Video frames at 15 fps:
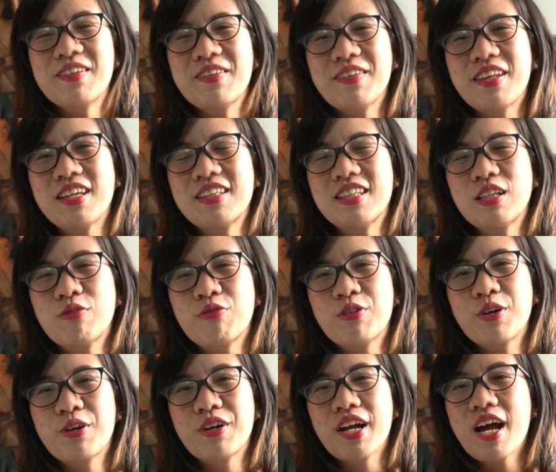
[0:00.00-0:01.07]
that's it
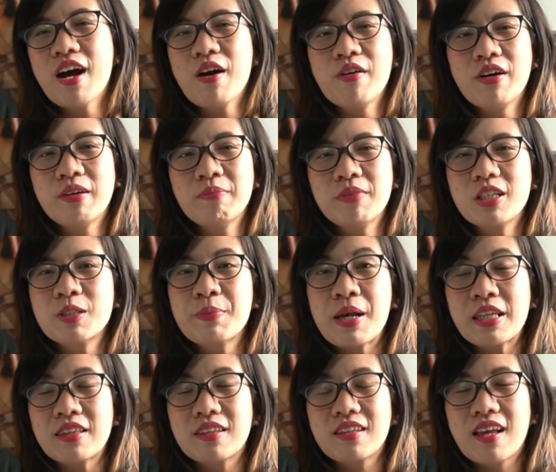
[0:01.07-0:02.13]
for now. Expect
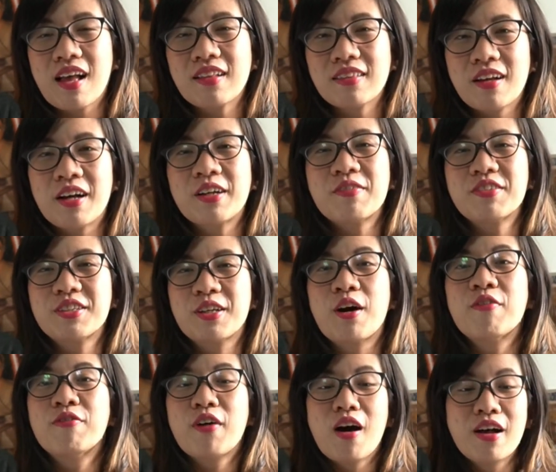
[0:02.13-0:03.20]
a lot of stuff
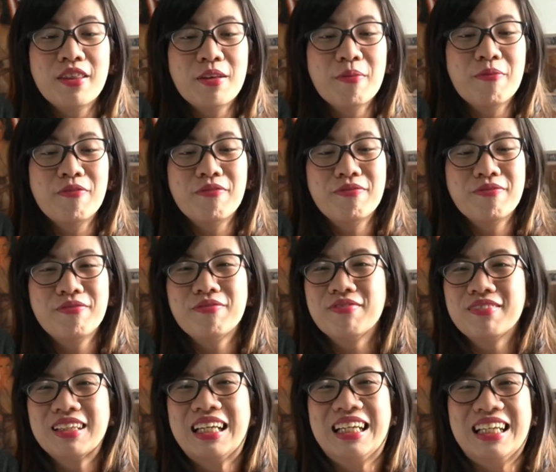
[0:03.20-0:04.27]
on
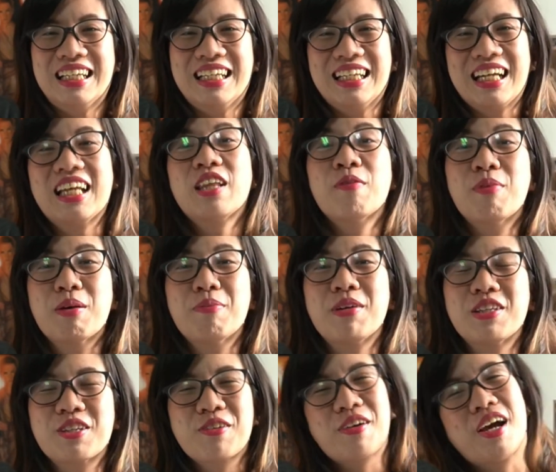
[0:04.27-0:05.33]
the
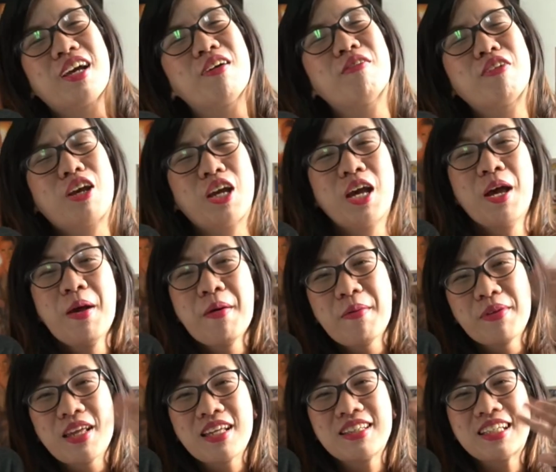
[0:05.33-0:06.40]
baby's crying. Okay,
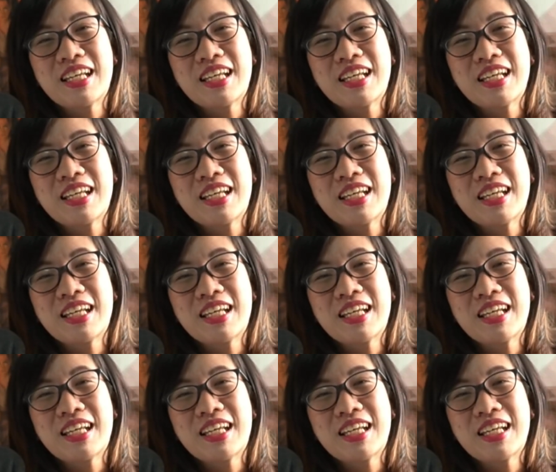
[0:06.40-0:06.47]
let's